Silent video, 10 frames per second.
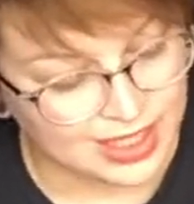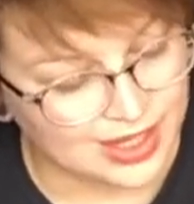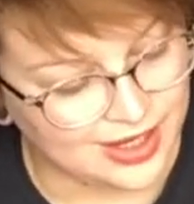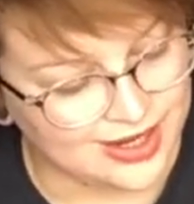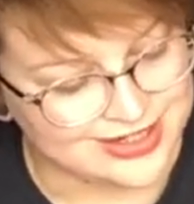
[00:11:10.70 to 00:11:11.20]

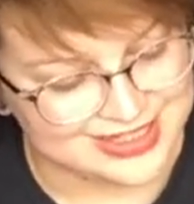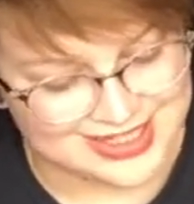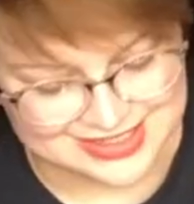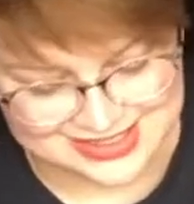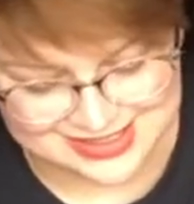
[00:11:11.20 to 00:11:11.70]
Ah,
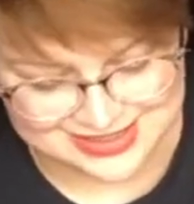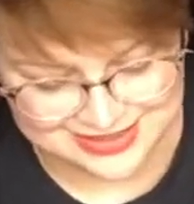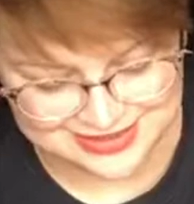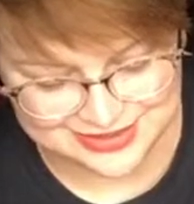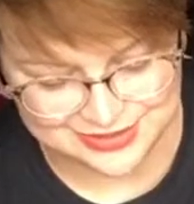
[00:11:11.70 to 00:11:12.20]
yes.
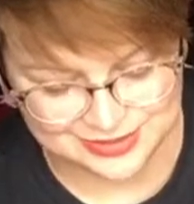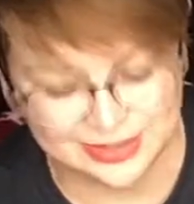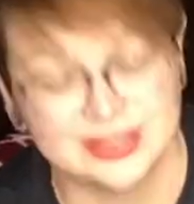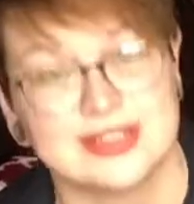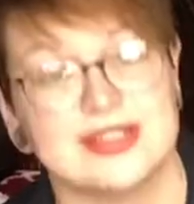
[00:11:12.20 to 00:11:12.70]
Now
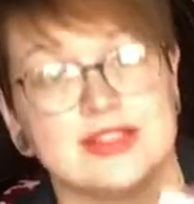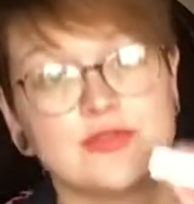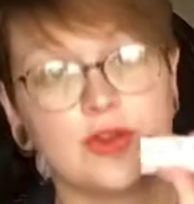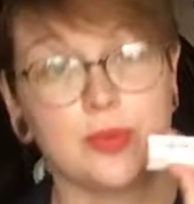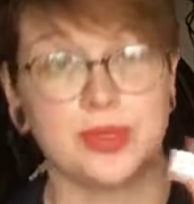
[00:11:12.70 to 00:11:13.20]
this is
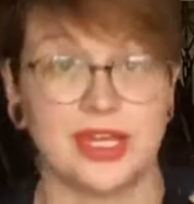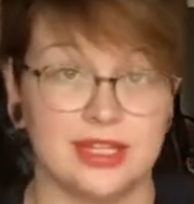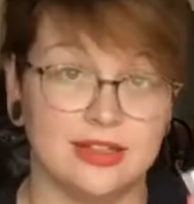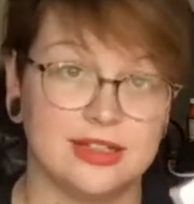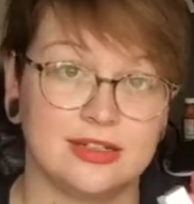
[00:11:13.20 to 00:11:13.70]
from the
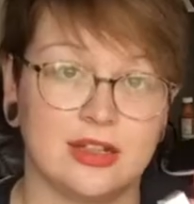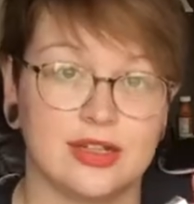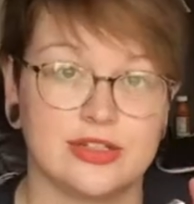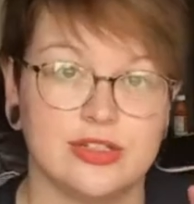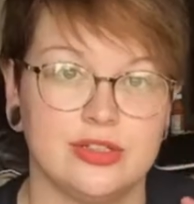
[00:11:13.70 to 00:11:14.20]
Alien
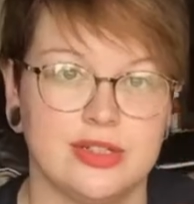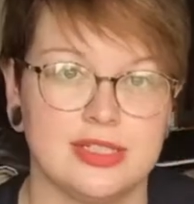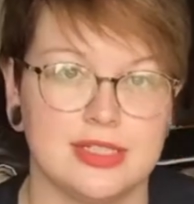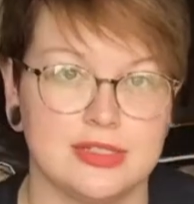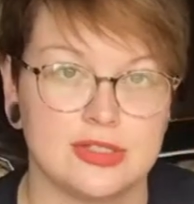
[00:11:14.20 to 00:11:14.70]
collection.
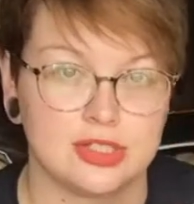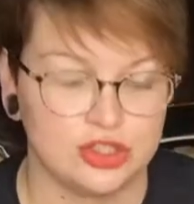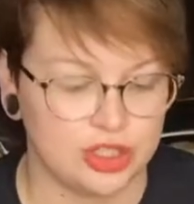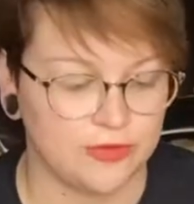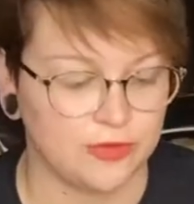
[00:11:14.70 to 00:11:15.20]
This is
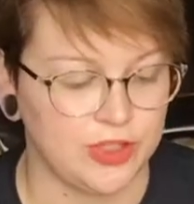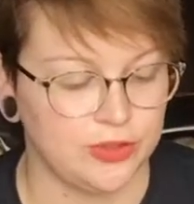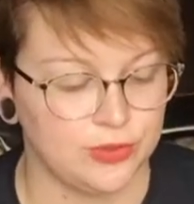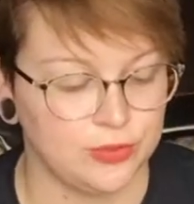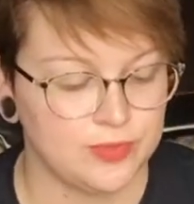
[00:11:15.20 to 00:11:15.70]
Jeffree
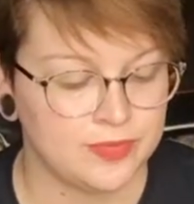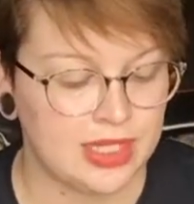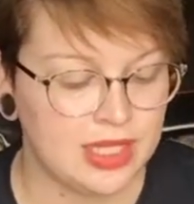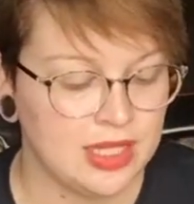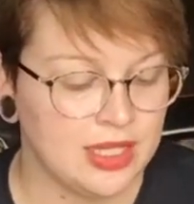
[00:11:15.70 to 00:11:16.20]
Who.
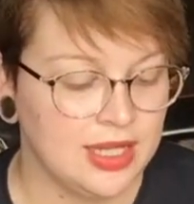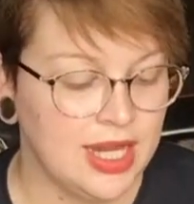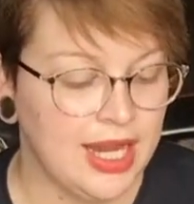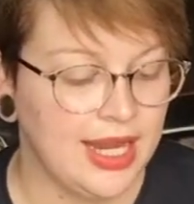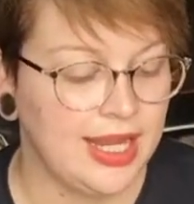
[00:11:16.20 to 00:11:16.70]

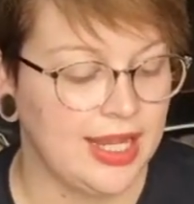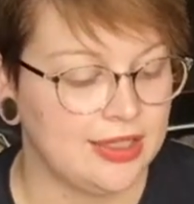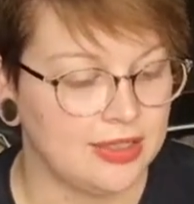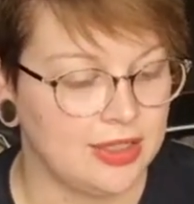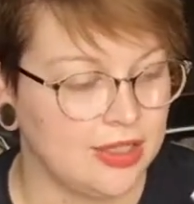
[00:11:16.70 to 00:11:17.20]

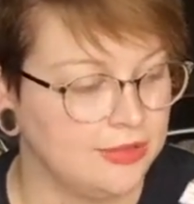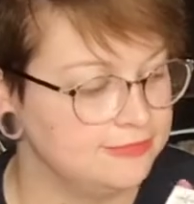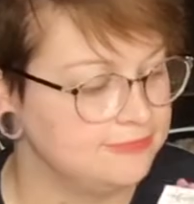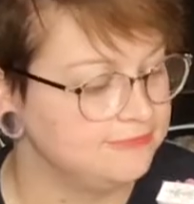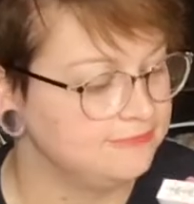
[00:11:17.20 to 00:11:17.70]
And
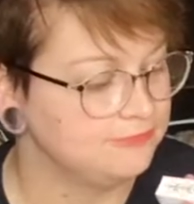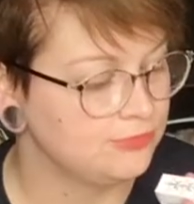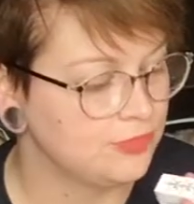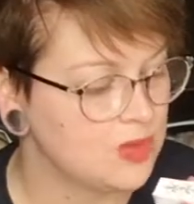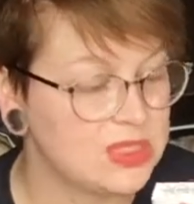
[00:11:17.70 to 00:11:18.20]

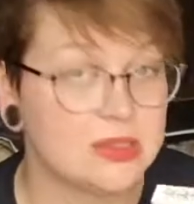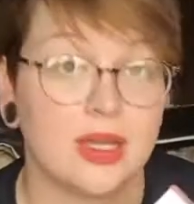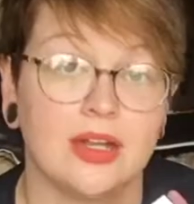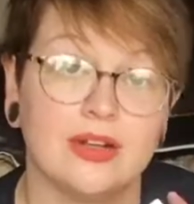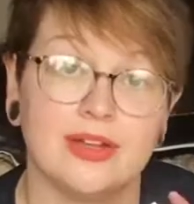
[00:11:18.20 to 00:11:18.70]
since
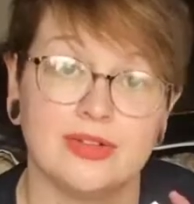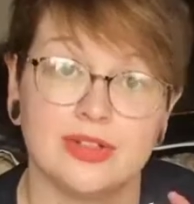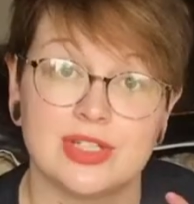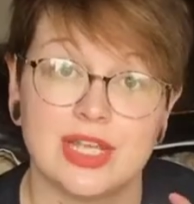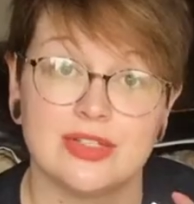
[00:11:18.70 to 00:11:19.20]
I don't have all
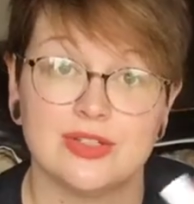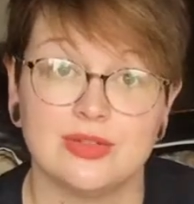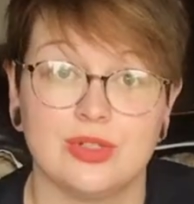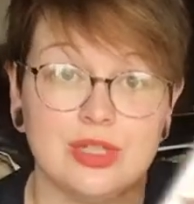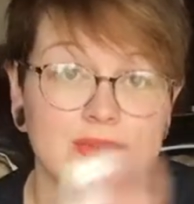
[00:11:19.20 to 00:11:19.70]
day
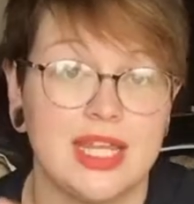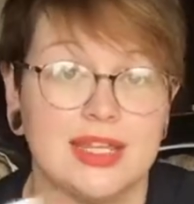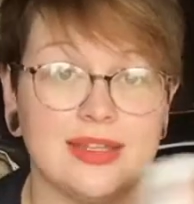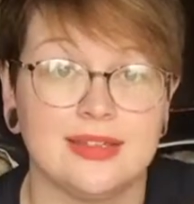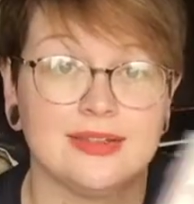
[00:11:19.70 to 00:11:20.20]
to keep
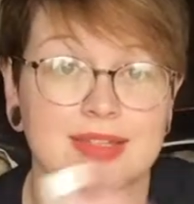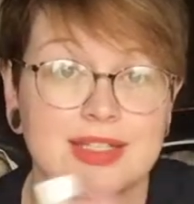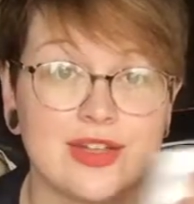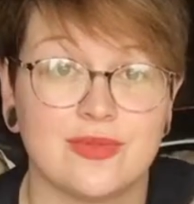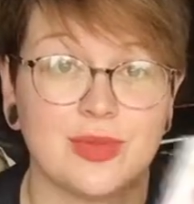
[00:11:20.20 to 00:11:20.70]
taking
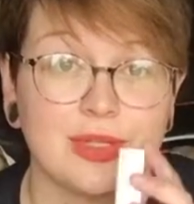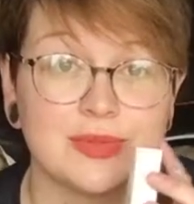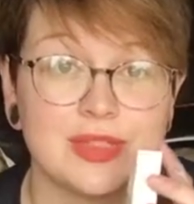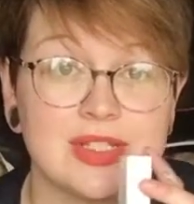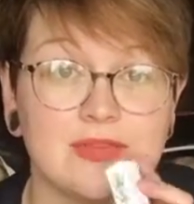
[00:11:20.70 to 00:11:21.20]
these off my
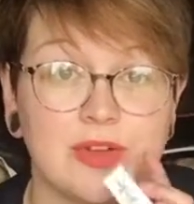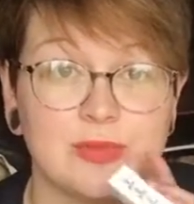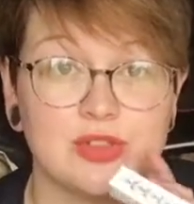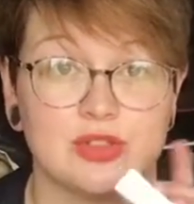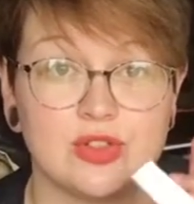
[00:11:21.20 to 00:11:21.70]
lips and stuff, I'm
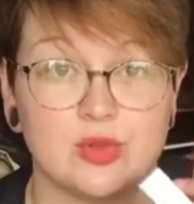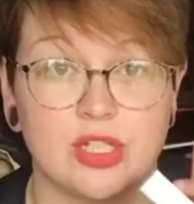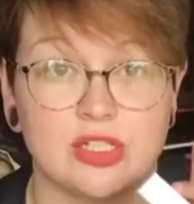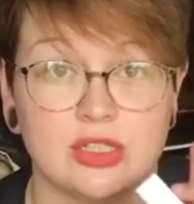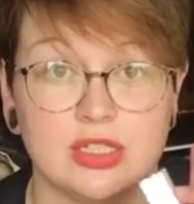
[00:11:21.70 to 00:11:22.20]
just gonna
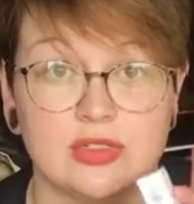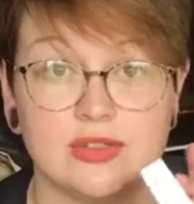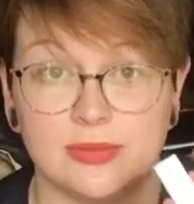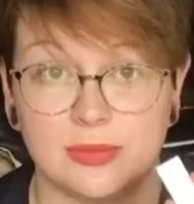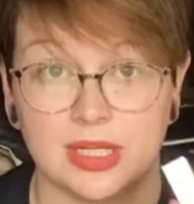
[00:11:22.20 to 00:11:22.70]
swatch these
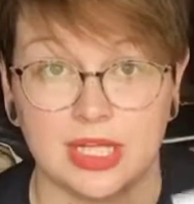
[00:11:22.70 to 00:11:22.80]
on my